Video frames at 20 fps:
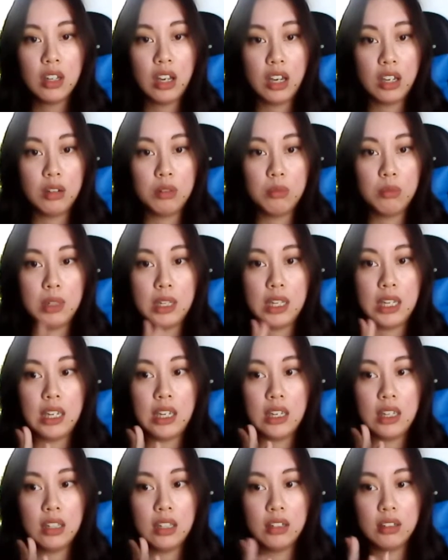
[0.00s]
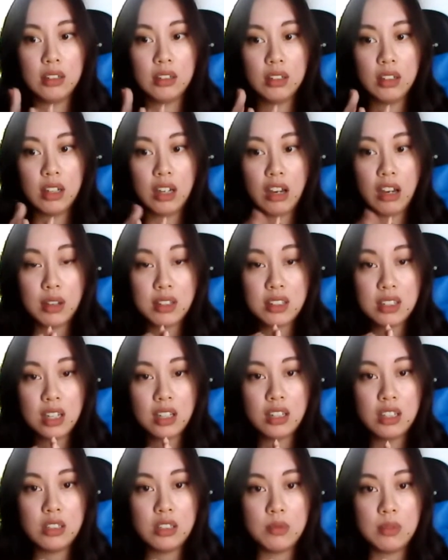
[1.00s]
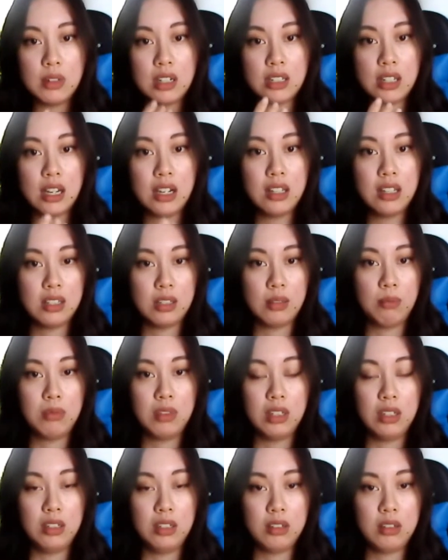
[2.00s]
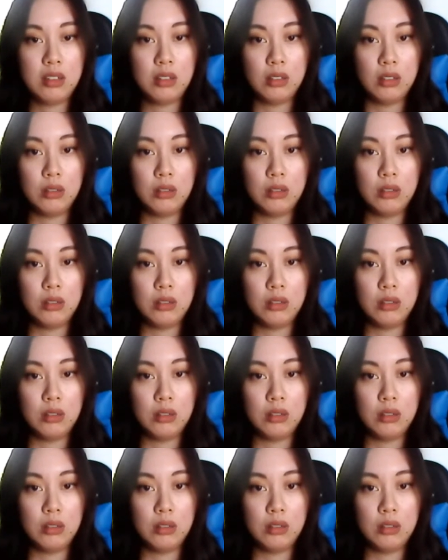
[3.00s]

How exactly do we design something